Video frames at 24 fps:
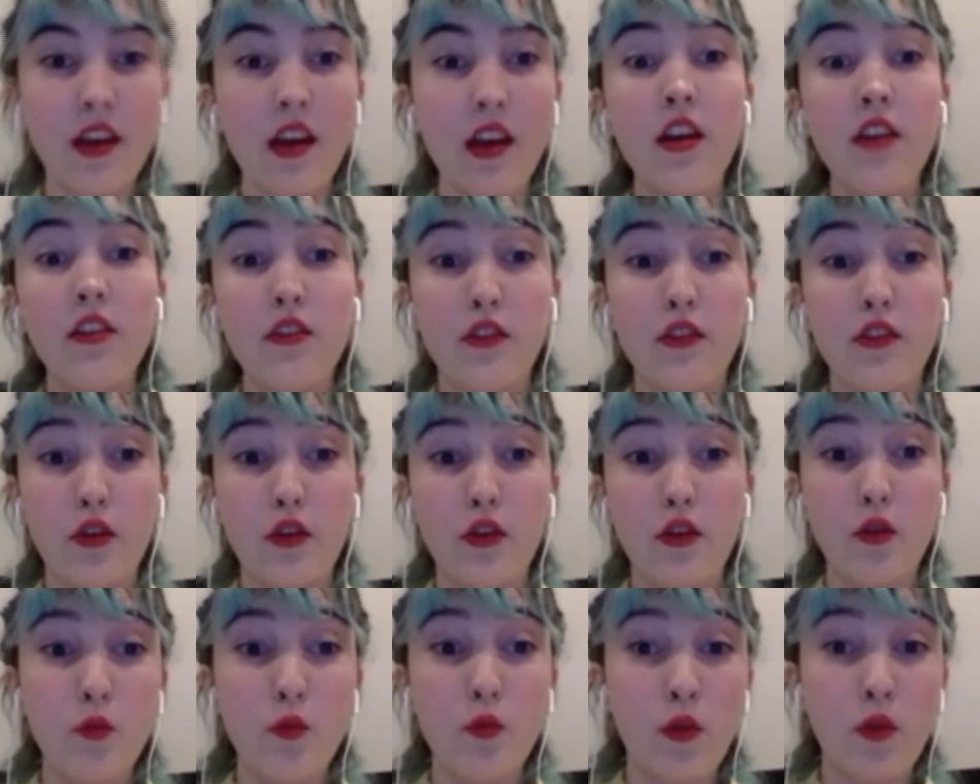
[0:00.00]
So
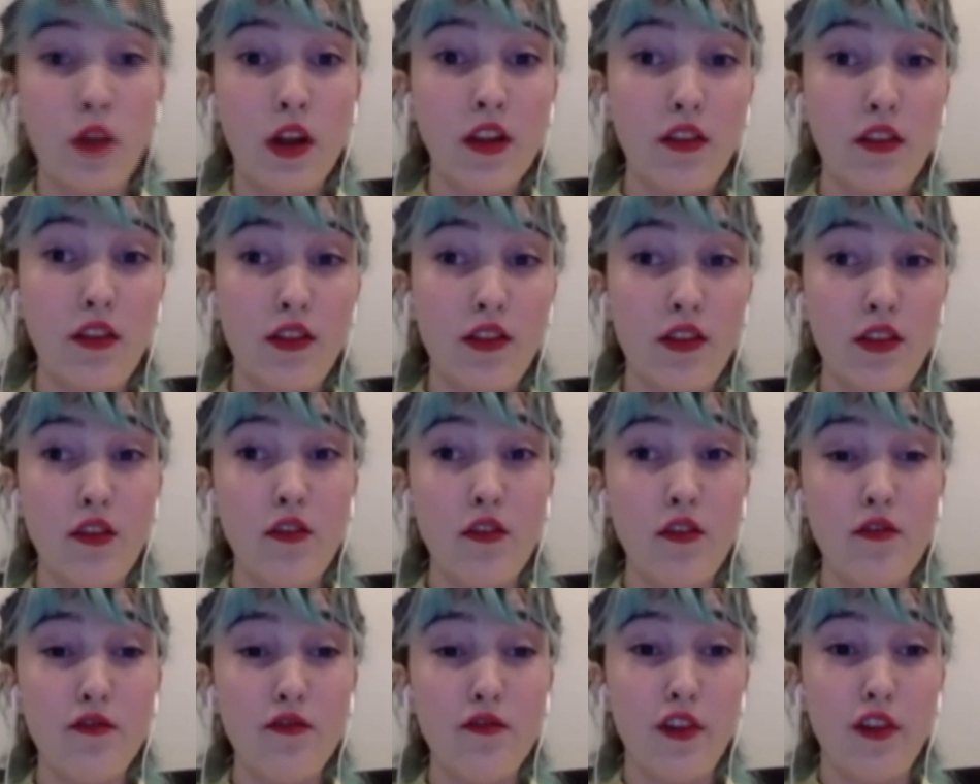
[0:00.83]
once you've
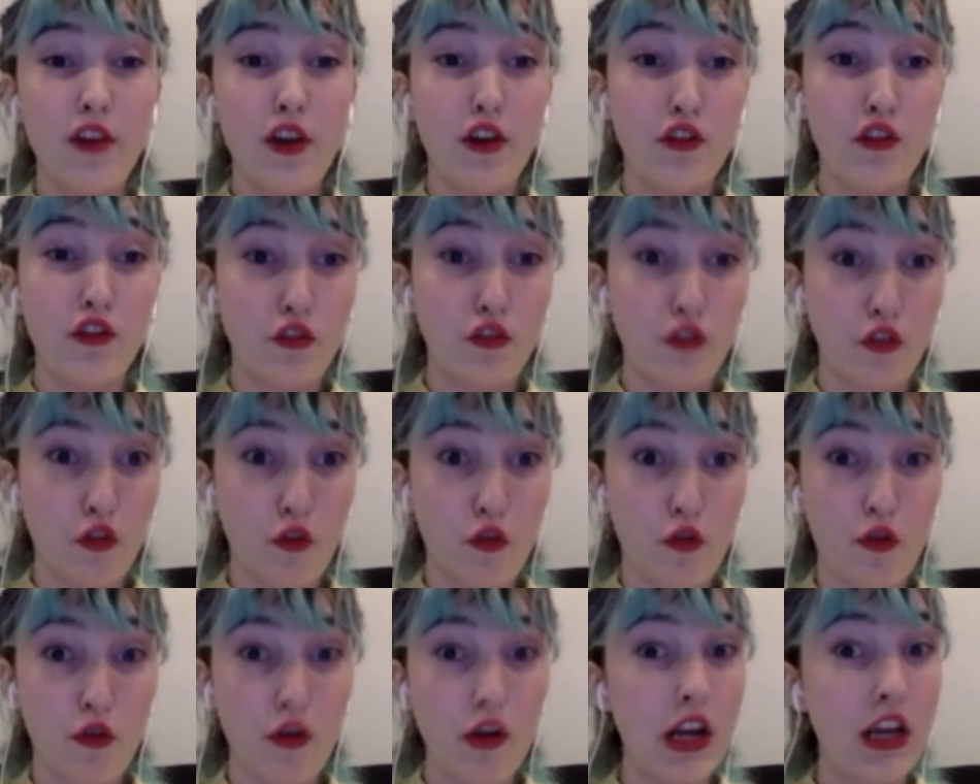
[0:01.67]
finished
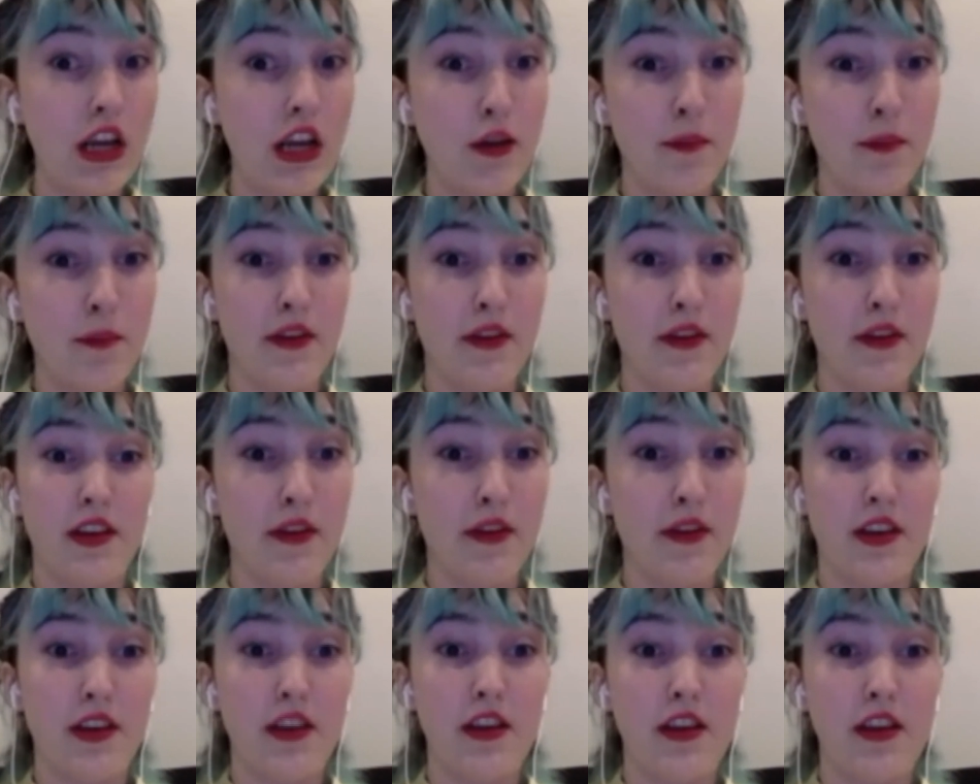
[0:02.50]
recording your
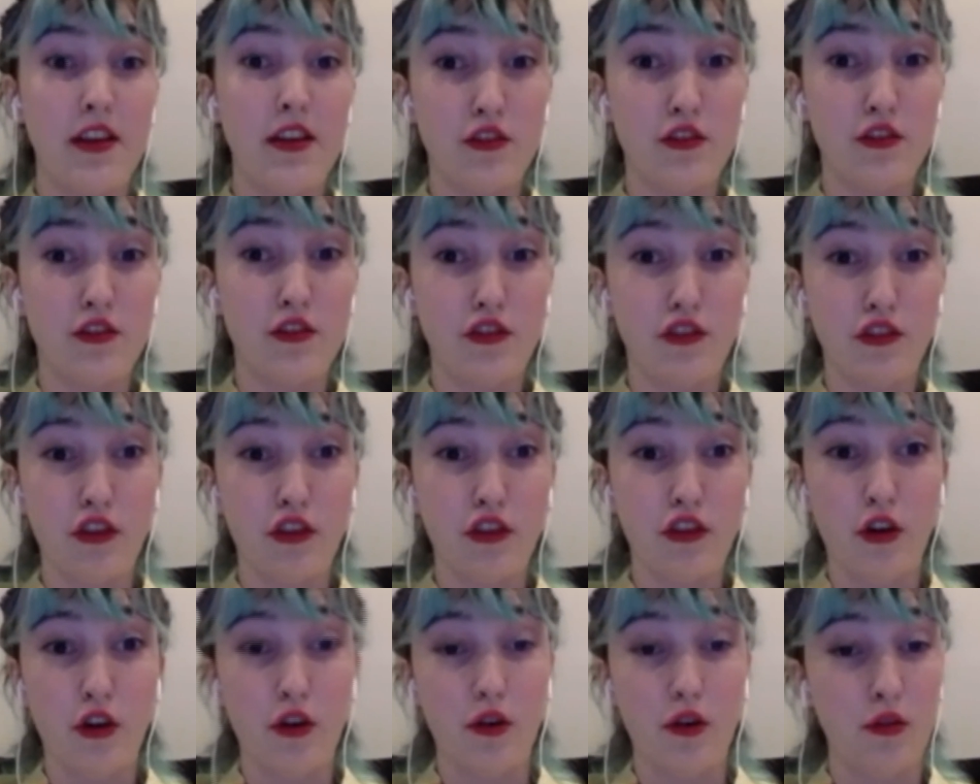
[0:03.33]
particular
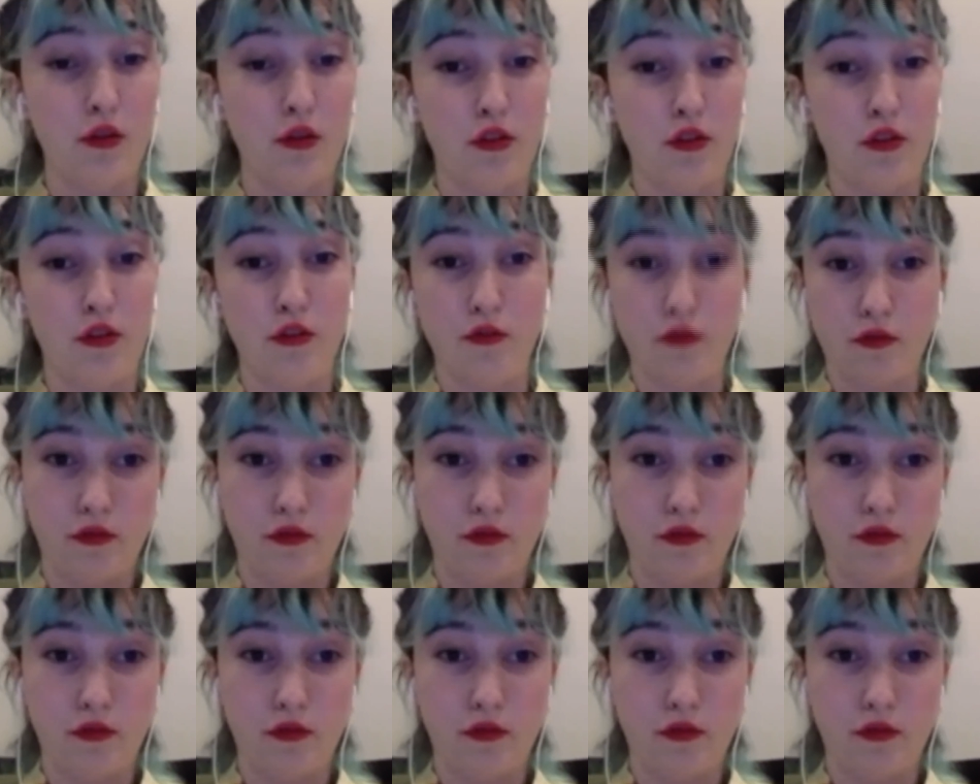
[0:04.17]
show, you've